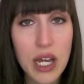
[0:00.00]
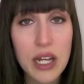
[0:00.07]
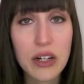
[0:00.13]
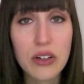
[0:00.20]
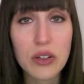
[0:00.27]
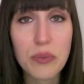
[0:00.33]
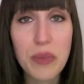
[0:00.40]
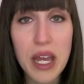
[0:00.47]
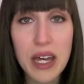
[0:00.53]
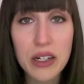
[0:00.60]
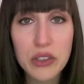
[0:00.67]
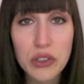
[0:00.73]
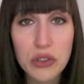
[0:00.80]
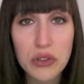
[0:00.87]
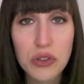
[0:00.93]
Now the
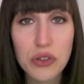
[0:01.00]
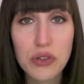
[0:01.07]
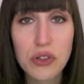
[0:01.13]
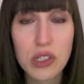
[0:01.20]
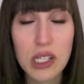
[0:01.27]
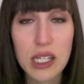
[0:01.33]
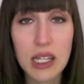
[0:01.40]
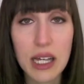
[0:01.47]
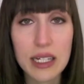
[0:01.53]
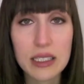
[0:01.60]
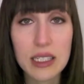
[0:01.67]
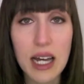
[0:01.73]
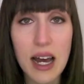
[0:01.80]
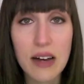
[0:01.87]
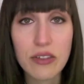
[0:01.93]
managers usually like
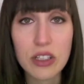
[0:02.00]
to have a